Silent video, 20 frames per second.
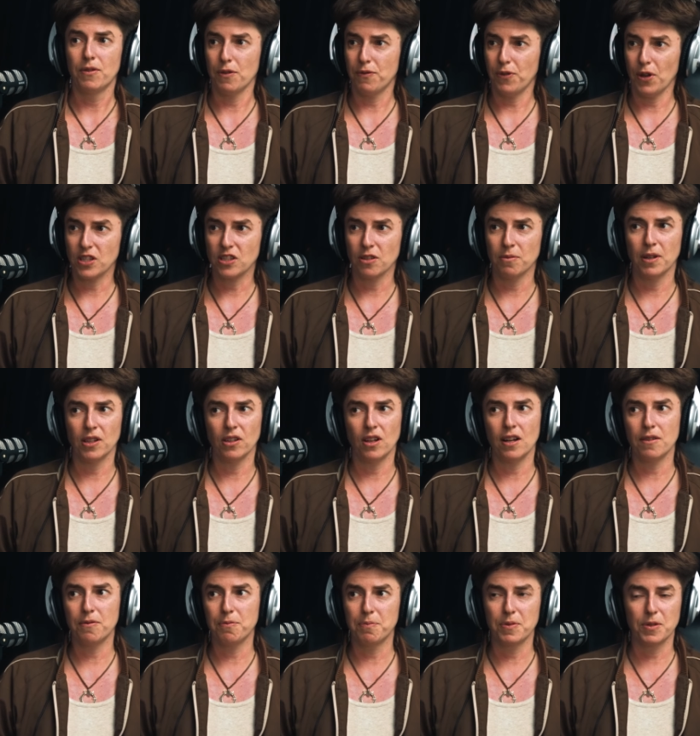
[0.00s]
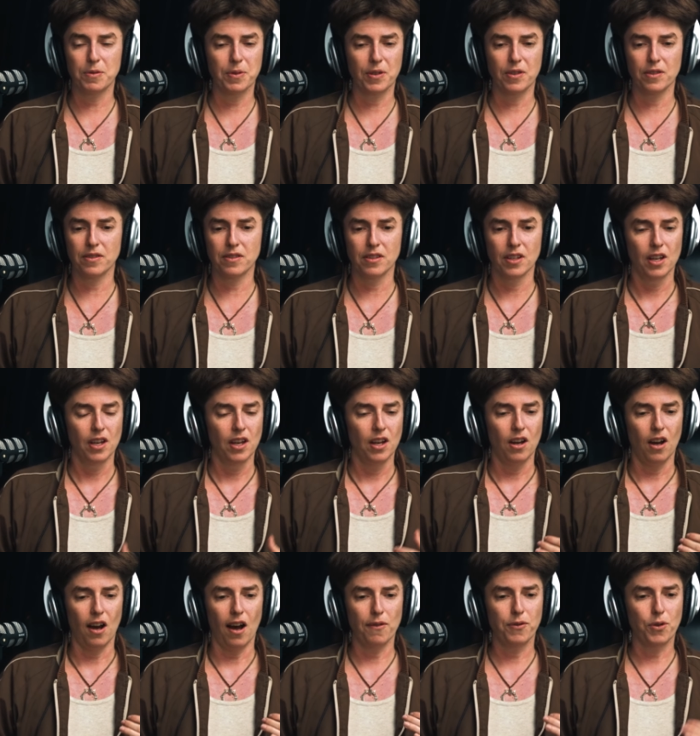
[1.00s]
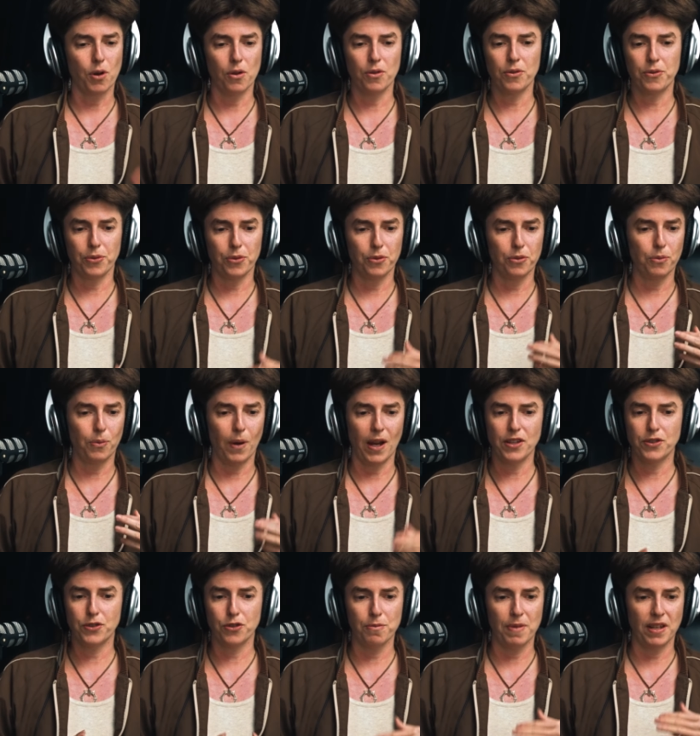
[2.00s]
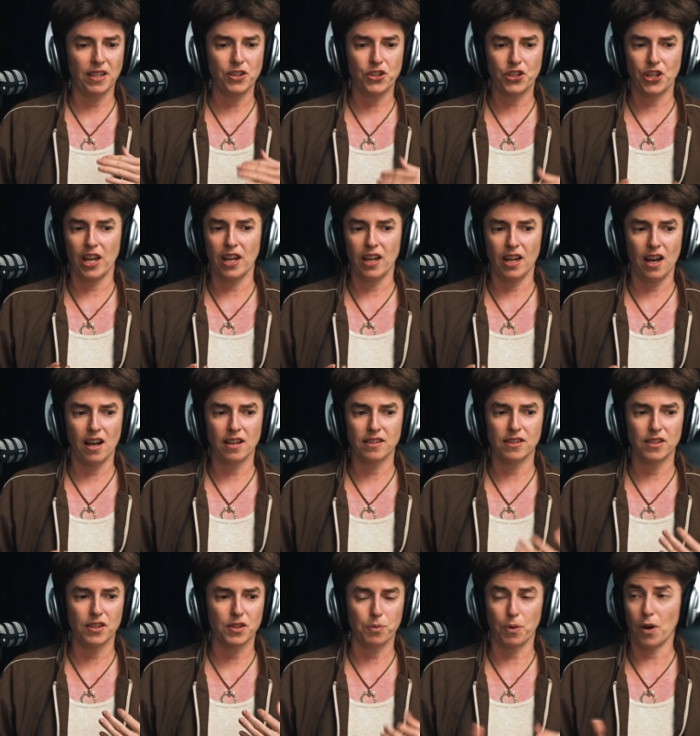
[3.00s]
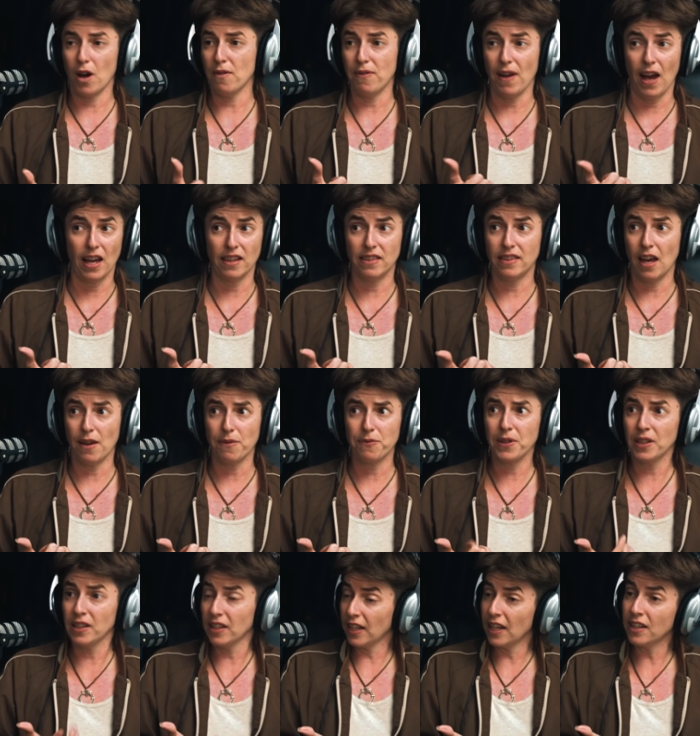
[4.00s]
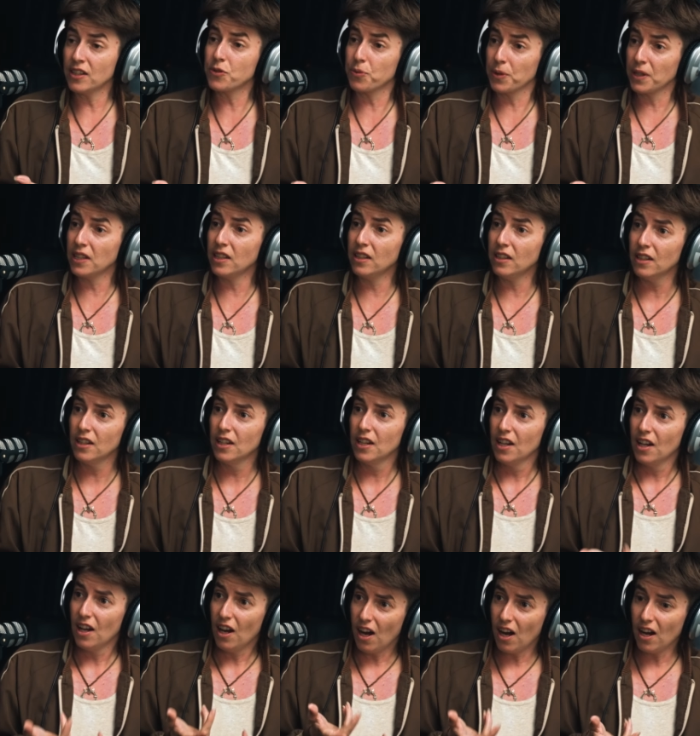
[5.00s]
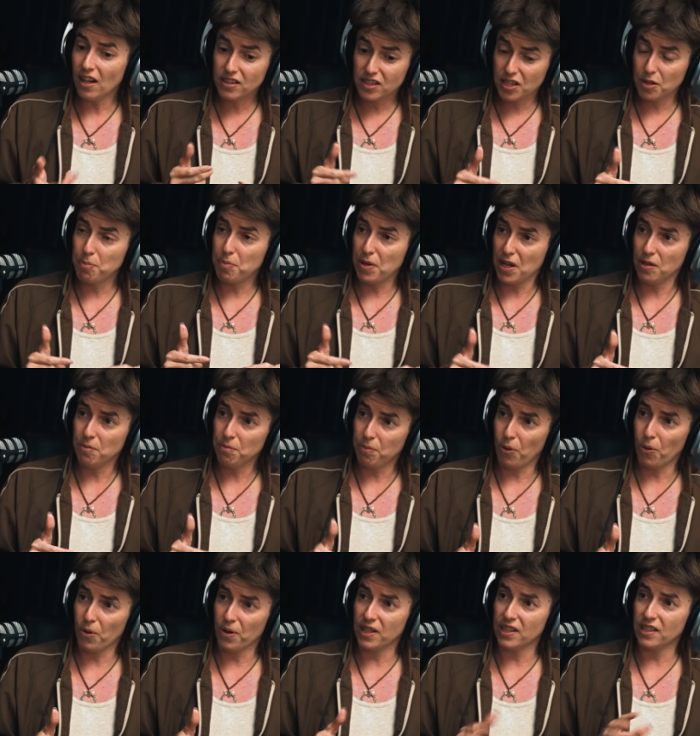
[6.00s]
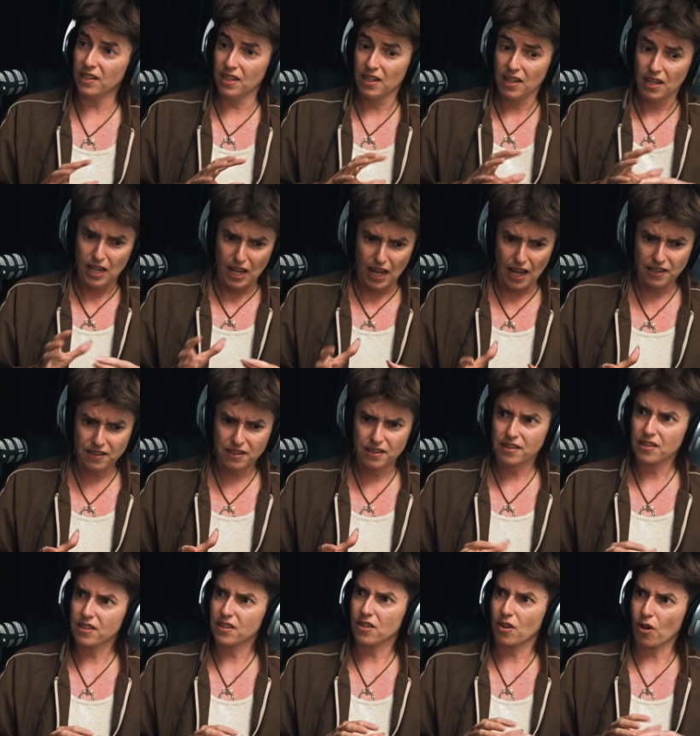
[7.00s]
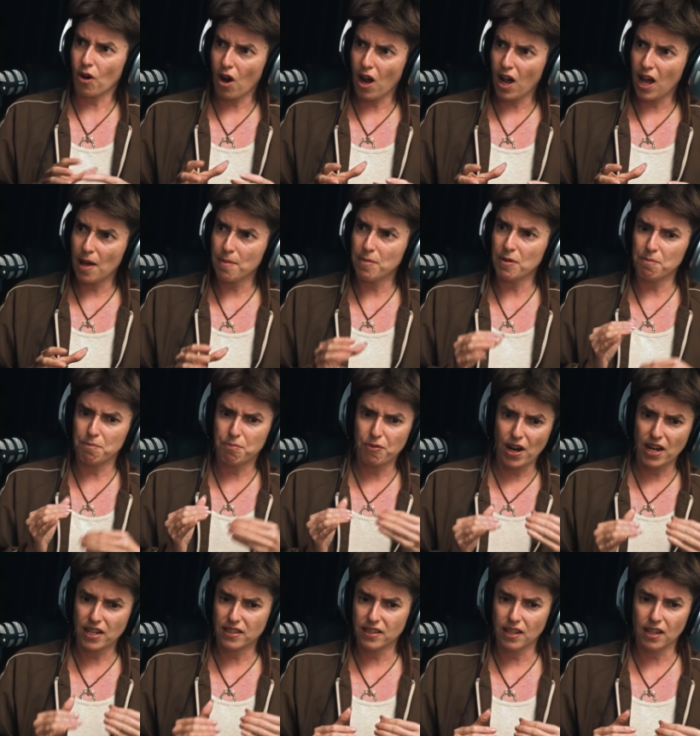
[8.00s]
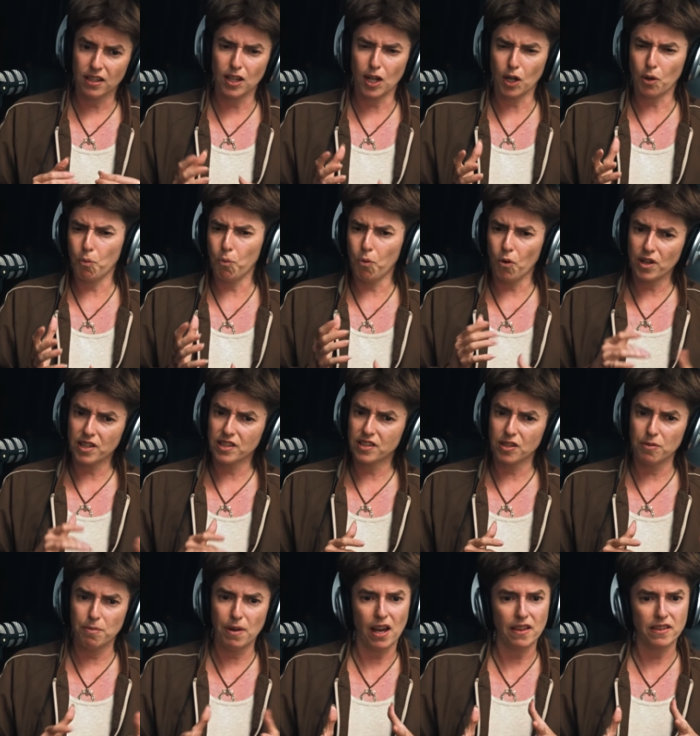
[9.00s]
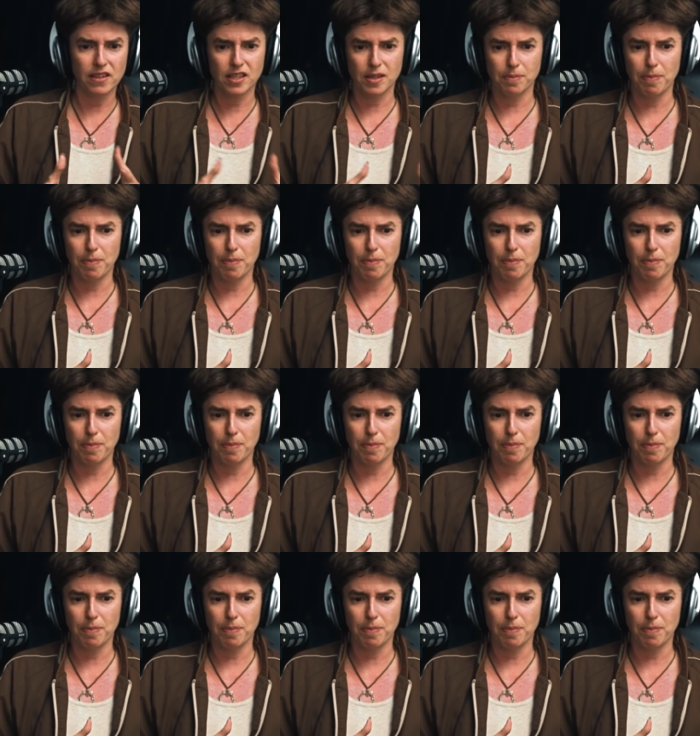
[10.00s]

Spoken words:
For the first time in my life, just because I've gone through way too many share houses where I've had that feeling, and it's really hard to pinpoint and describe and break down, like, what is it about this